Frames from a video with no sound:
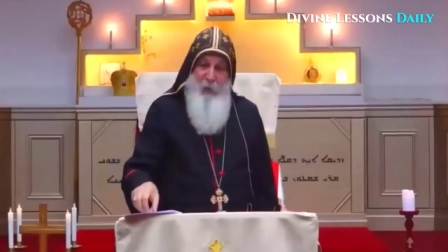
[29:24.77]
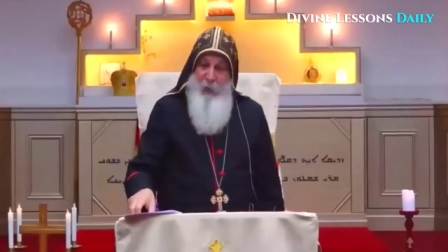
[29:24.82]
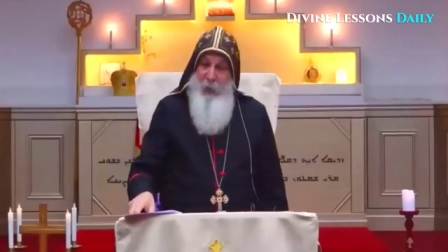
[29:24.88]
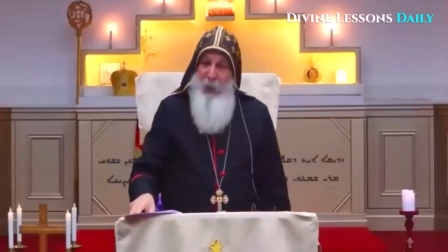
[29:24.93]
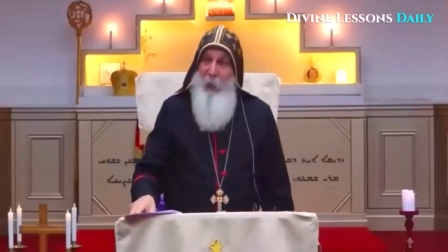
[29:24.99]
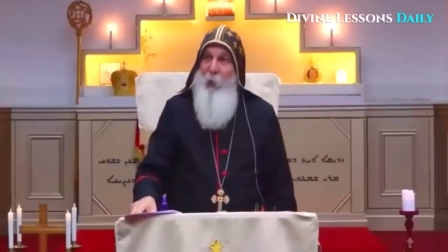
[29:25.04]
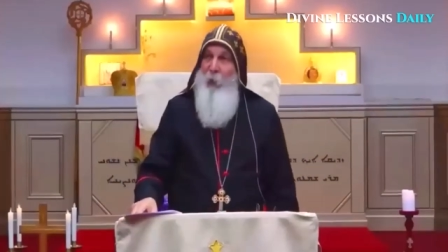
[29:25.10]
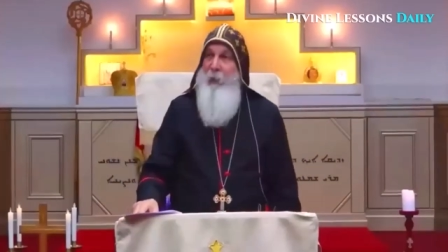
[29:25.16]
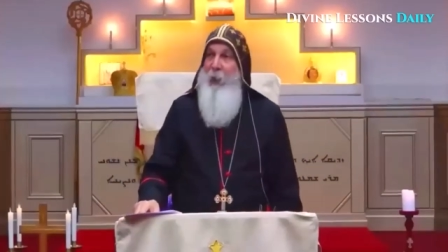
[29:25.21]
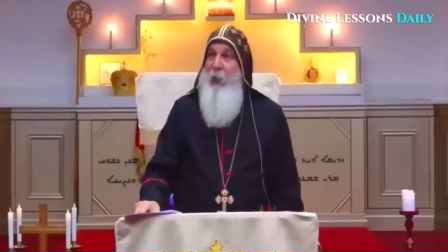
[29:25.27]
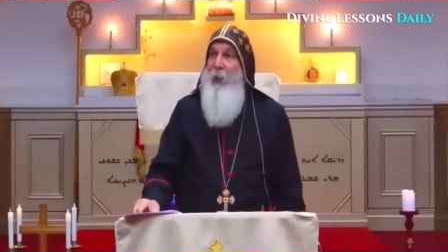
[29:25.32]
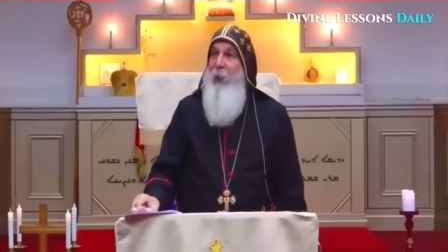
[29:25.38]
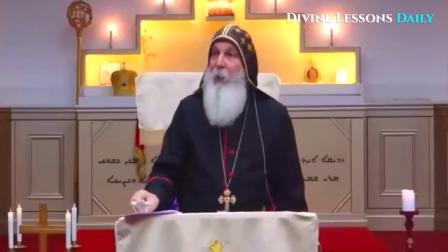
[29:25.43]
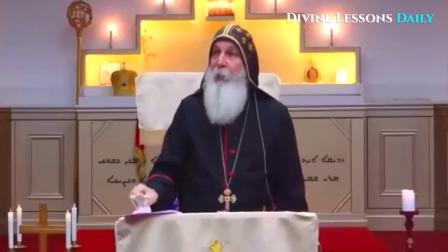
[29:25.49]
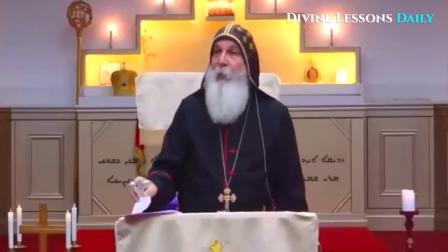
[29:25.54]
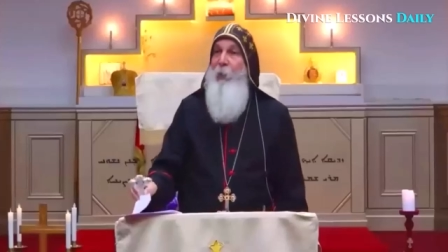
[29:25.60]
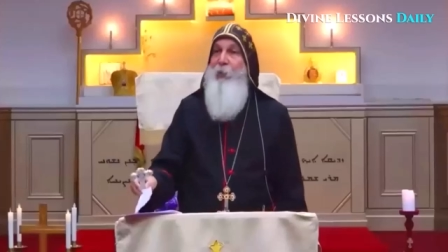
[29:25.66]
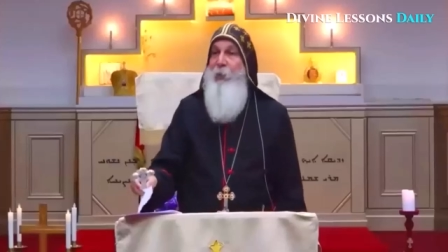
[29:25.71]
and look at the
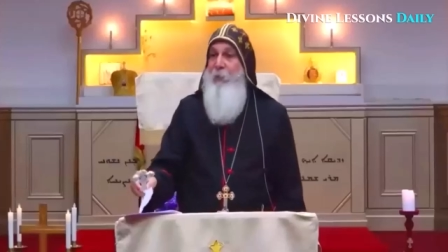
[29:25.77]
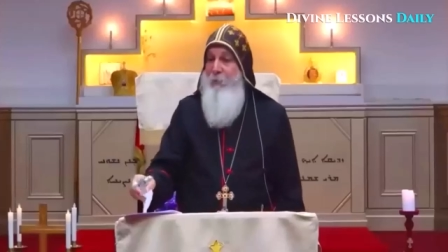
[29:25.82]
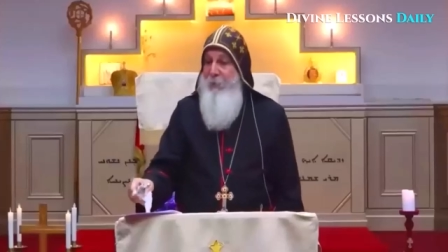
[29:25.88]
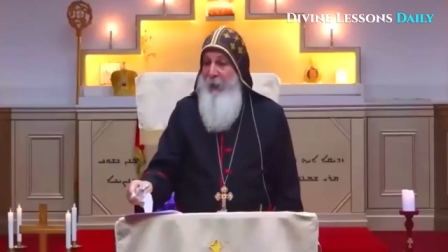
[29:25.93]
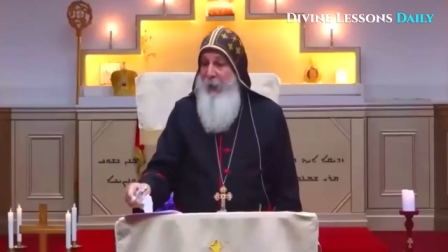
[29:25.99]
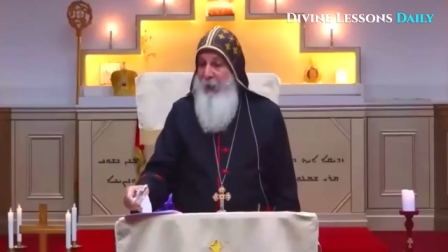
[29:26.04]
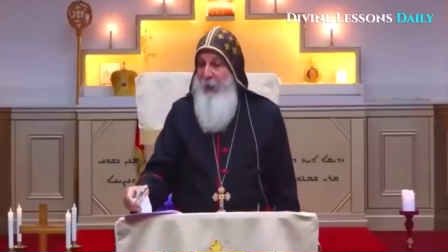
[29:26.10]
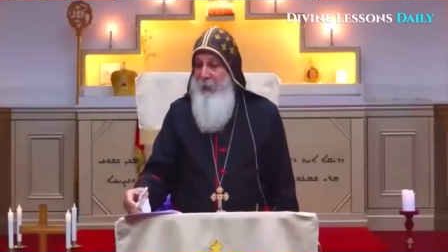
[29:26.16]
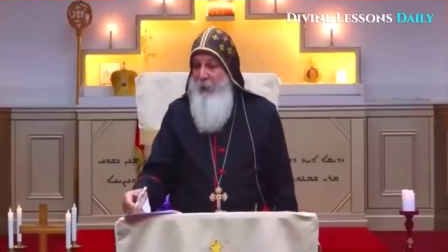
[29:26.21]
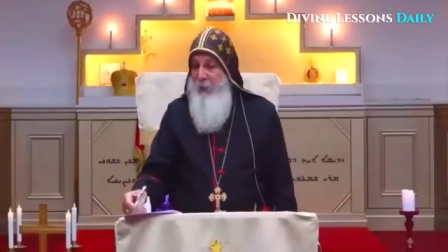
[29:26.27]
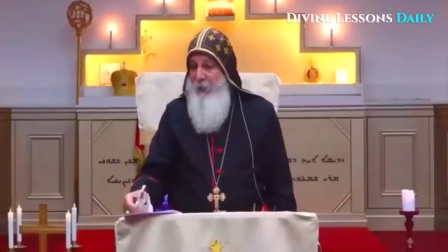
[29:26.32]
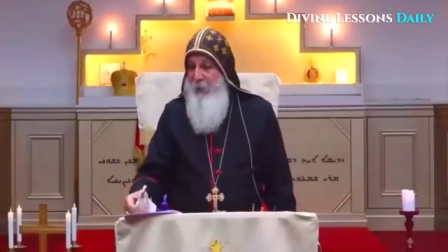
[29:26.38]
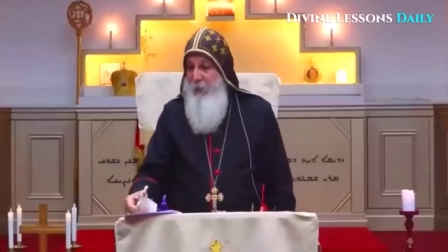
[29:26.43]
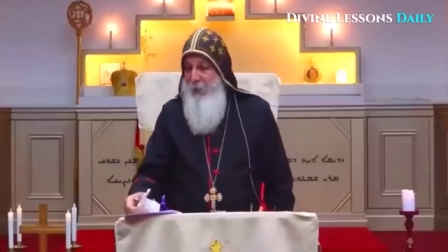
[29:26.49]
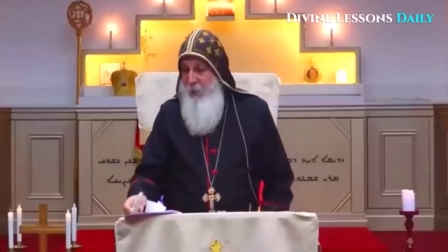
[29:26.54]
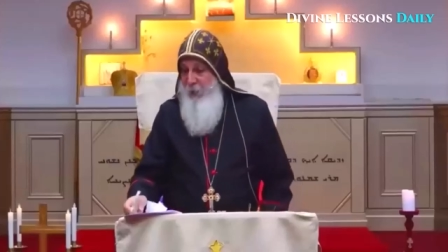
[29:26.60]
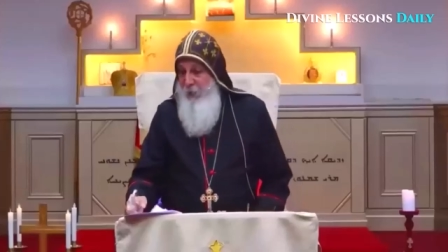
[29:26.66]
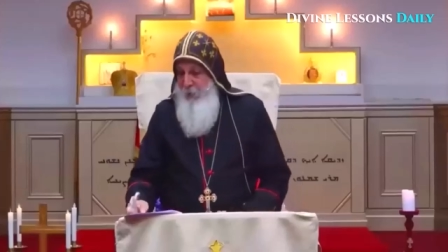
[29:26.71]
crucified.
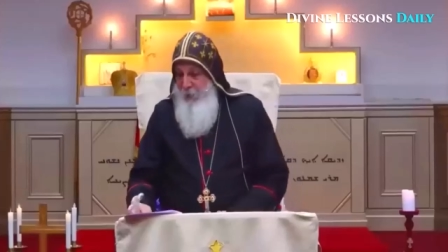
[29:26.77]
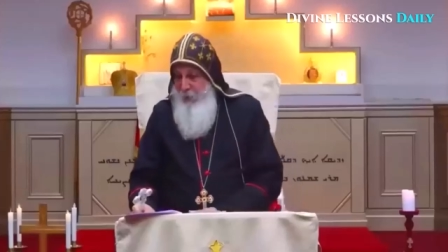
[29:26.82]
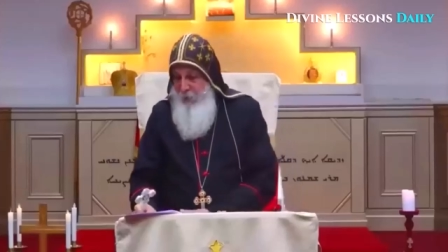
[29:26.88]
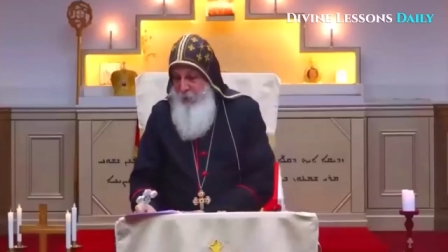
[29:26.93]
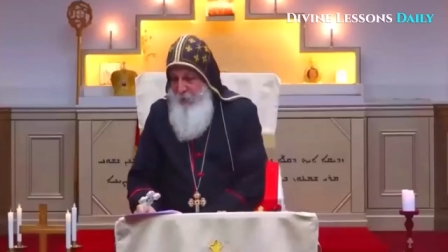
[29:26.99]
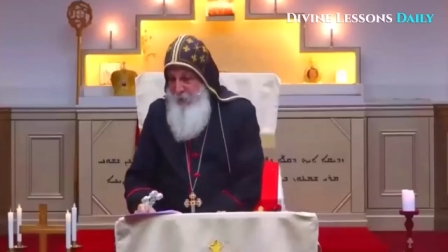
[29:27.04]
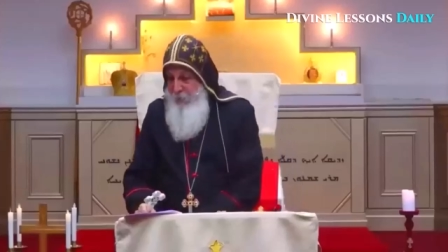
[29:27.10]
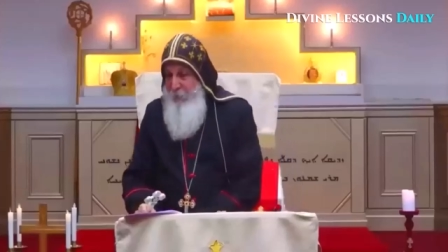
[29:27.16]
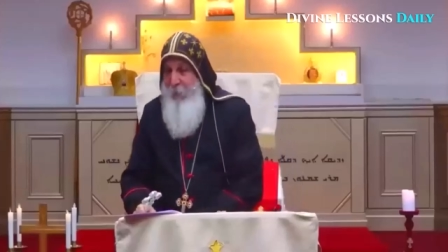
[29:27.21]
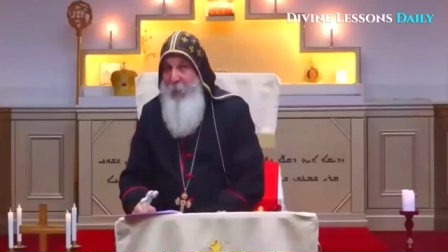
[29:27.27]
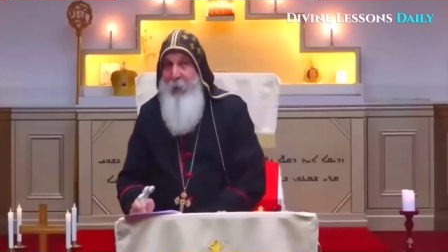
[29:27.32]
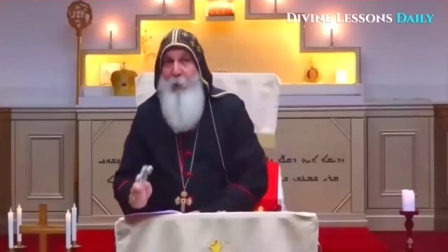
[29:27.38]
For